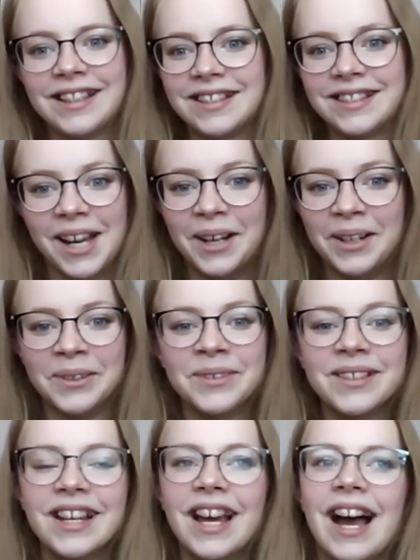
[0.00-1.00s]
no."
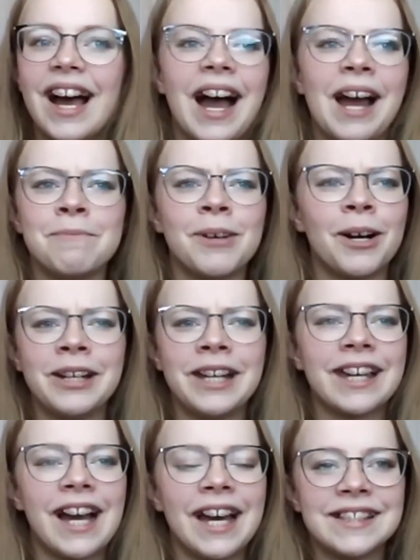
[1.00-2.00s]
I'm already
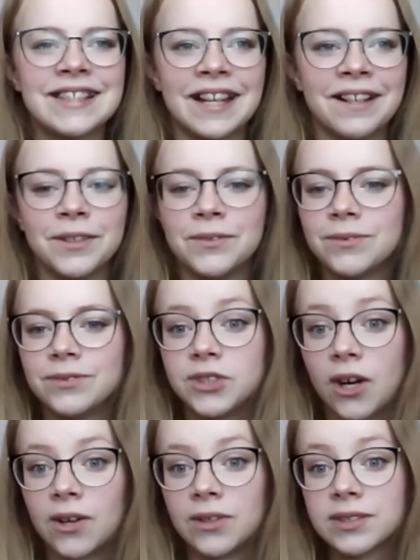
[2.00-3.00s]
kind of scared of
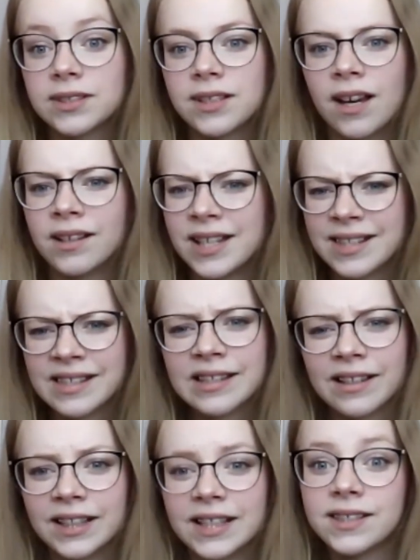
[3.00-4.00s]
dolls, not
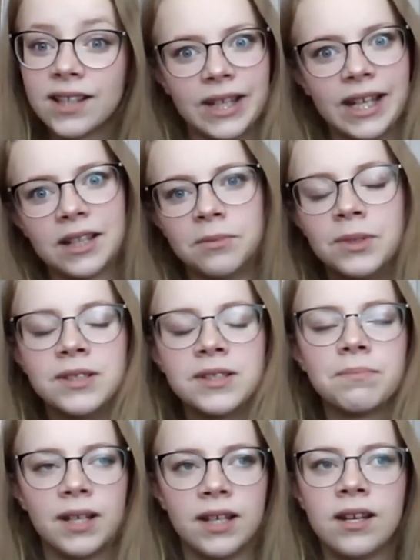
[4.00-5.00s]
necessarily stuffed animals,
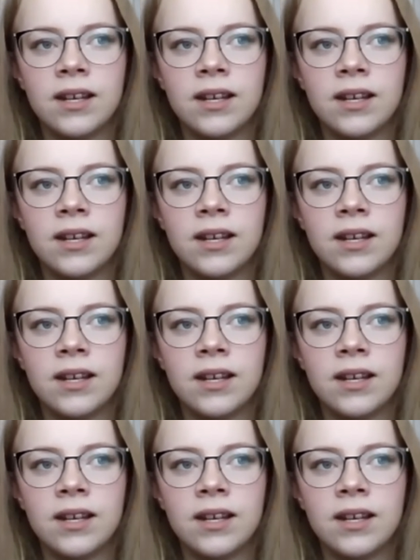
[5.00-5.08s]
but.